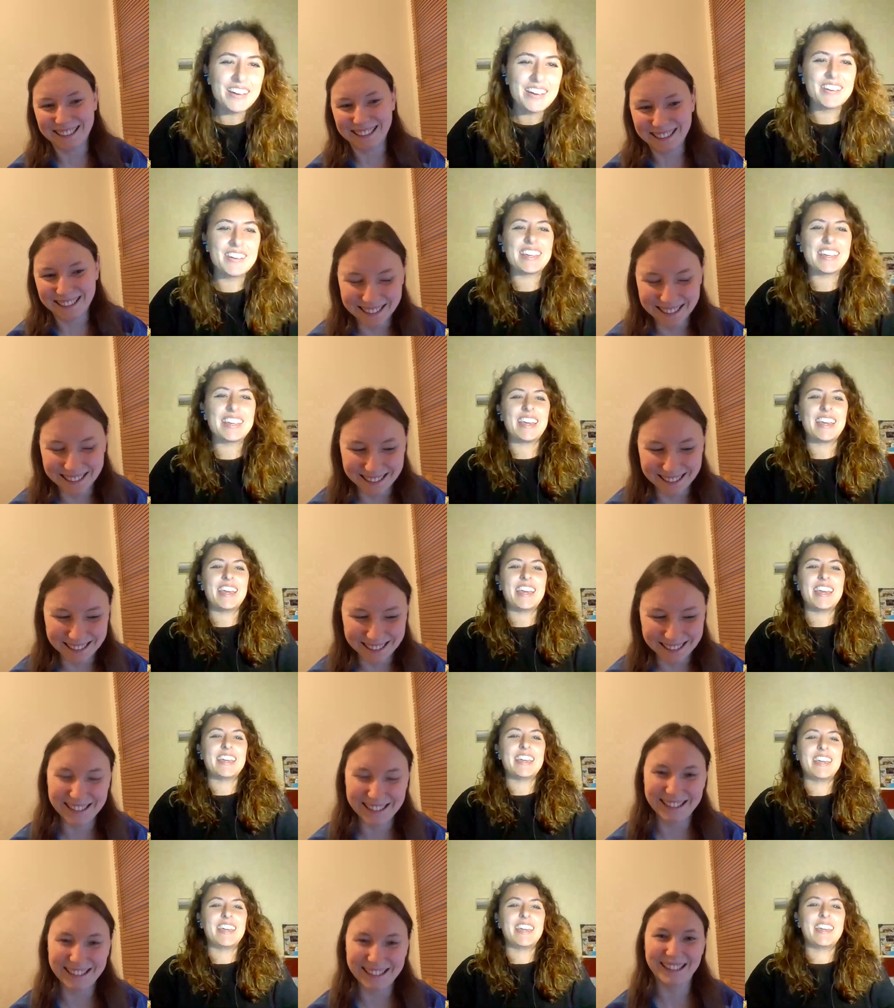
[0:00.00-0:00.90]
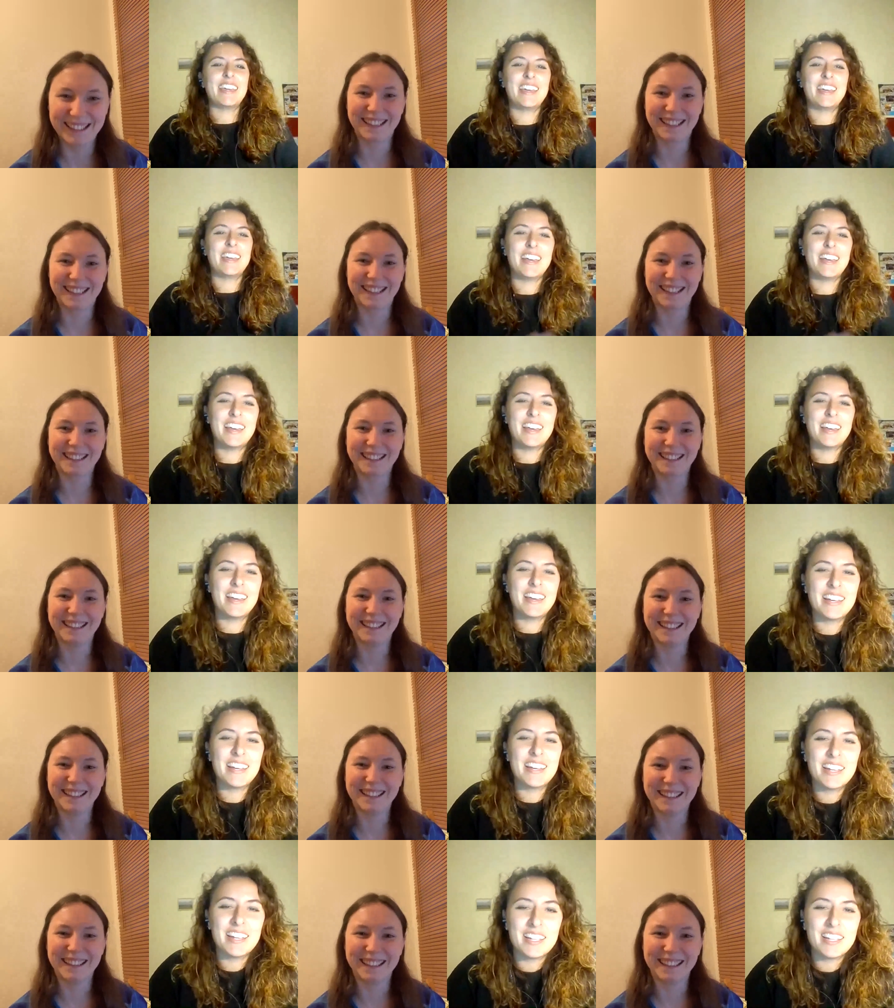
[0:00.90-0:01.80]
Speaker 1: okay,
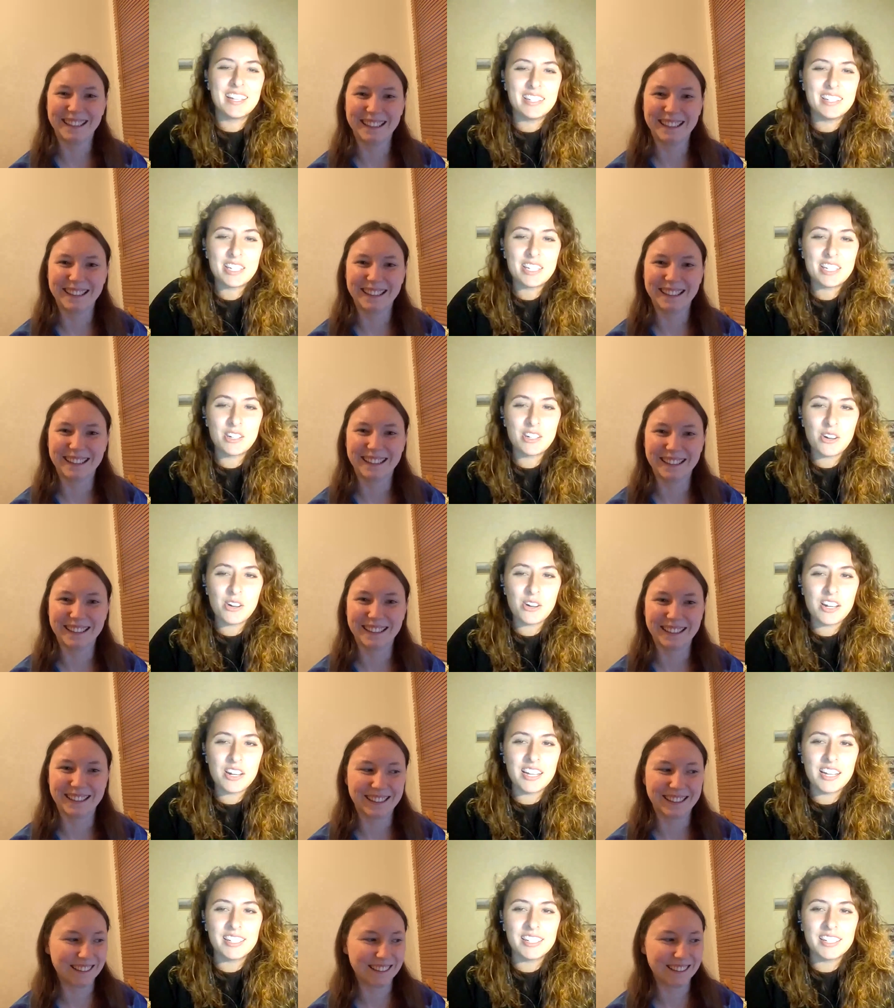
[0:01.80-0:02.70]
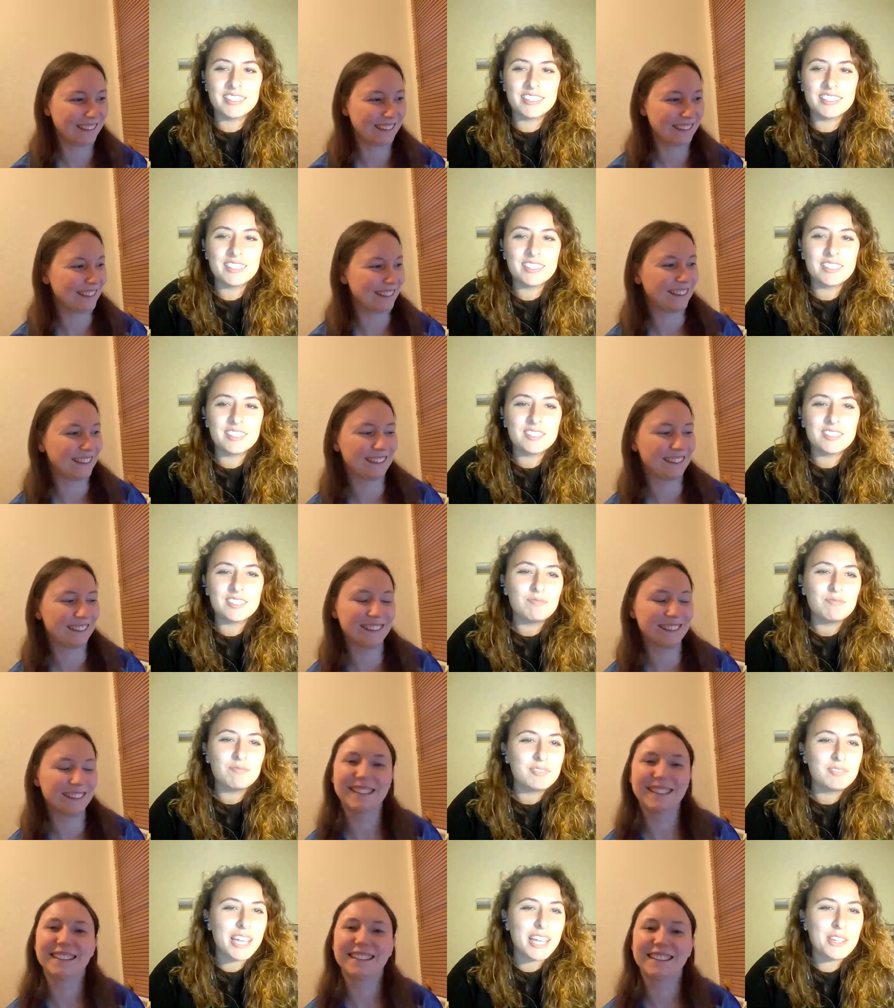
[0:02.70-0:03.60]
uh, Nicole,
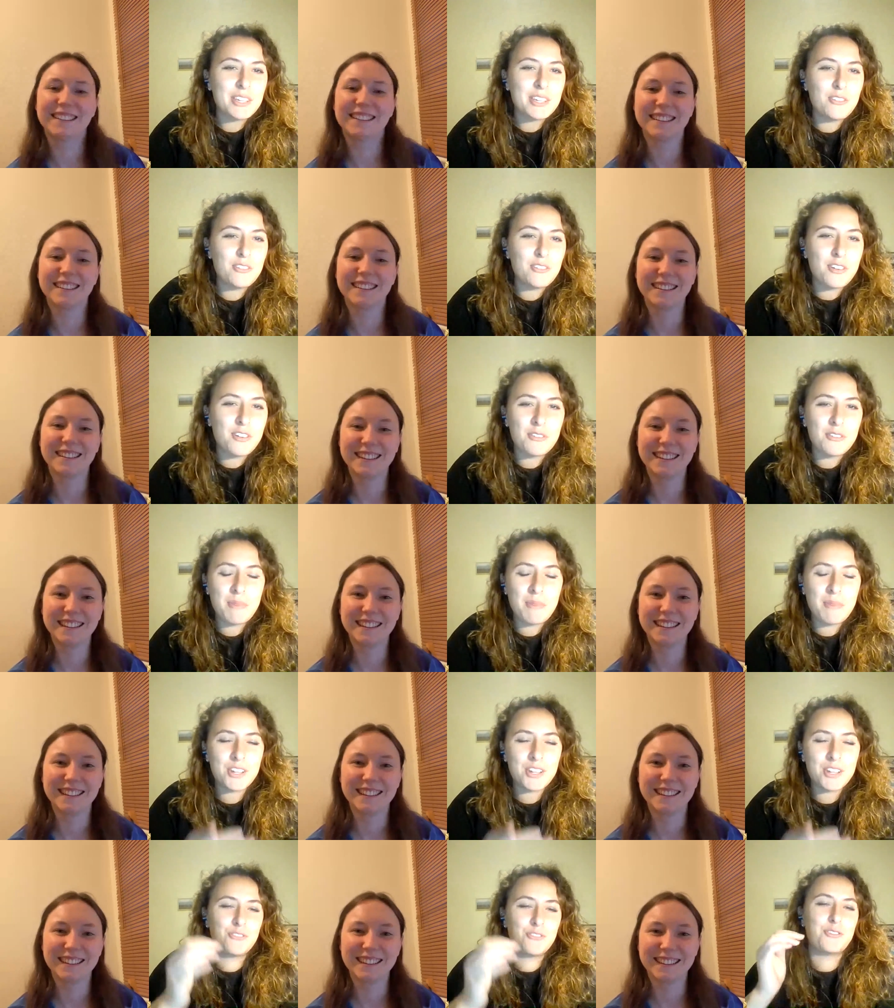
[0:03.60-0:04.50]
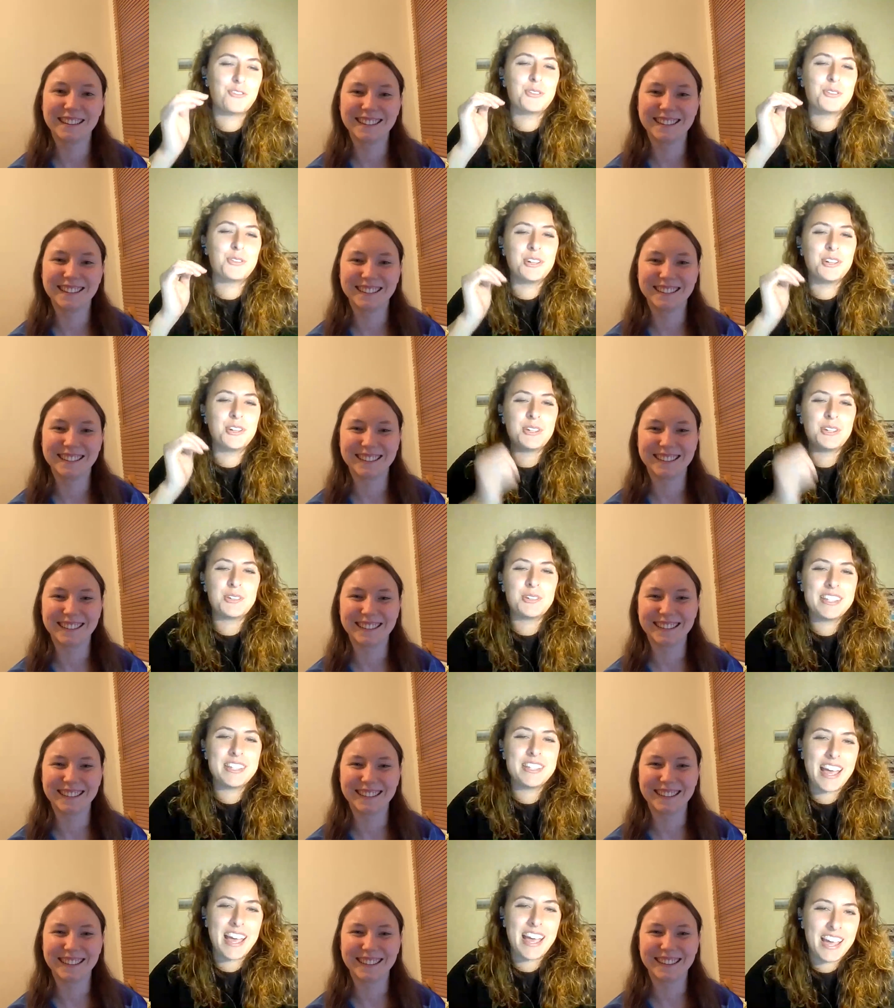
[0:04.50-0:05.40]
thank you very much for your
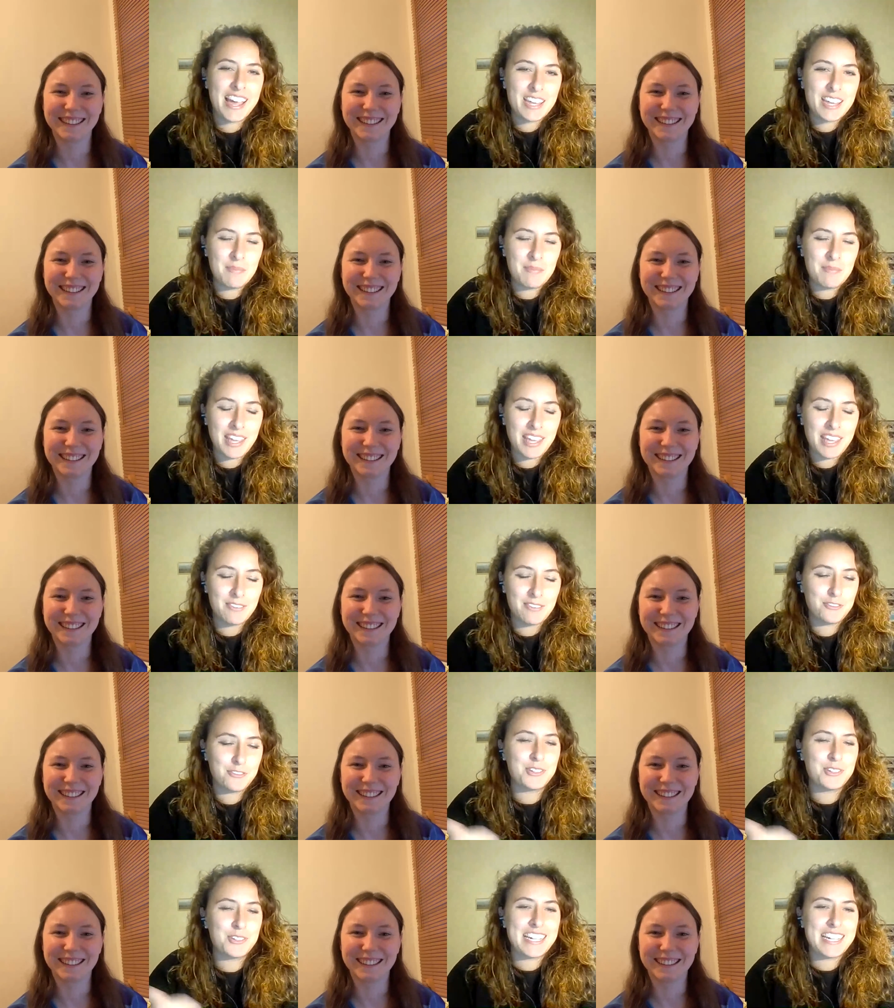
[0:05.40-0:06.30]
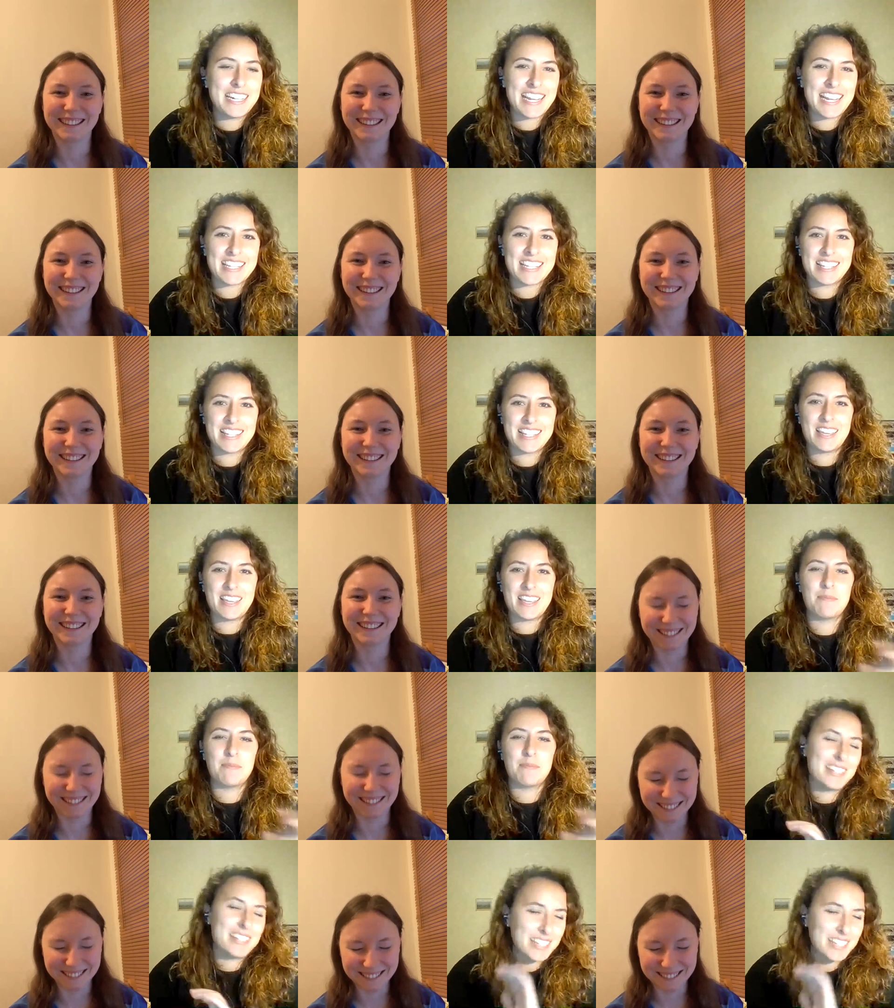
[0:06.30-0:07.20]
time and for this
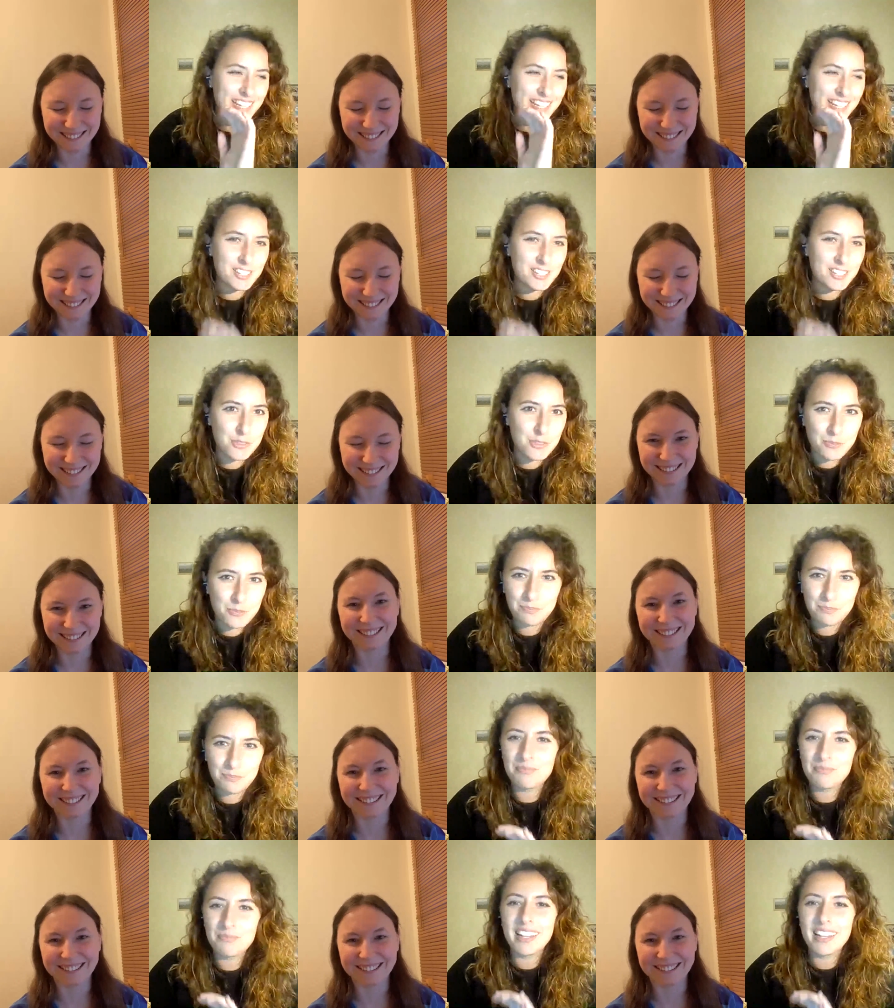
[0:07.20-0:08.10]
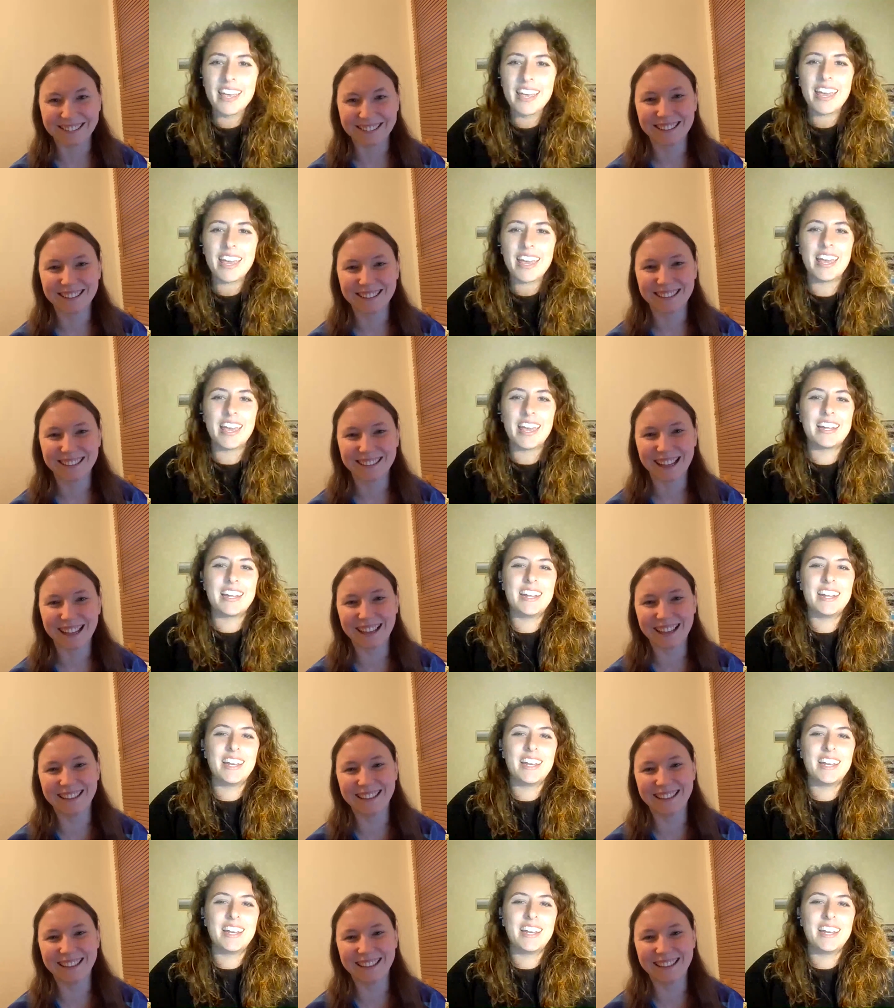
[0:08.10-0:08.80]
amazing interview. And